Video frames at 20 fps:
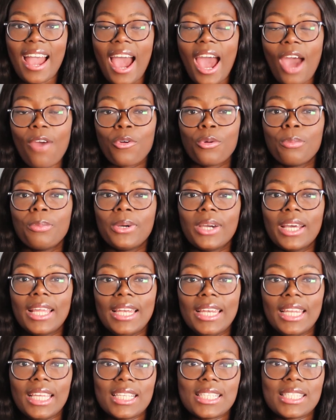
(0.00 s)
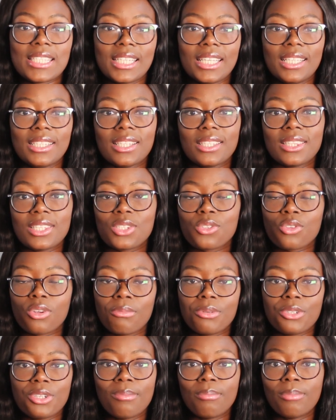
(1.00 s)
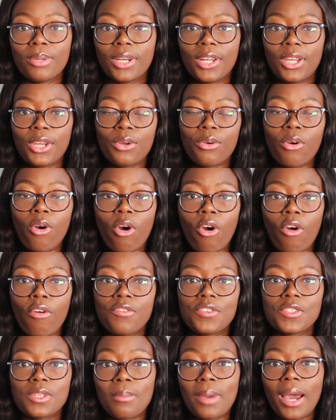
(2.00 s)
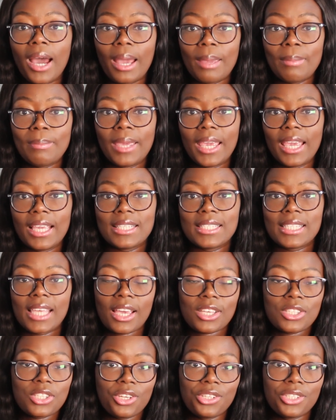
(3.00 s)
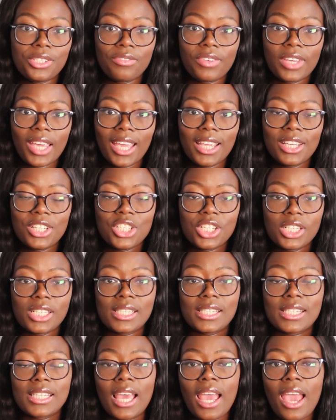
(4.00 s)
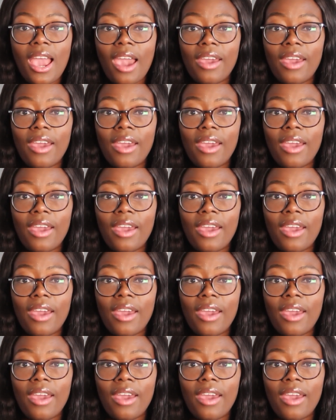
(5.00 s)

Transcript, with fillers: I will put a list in the description below of some high paying tech certifications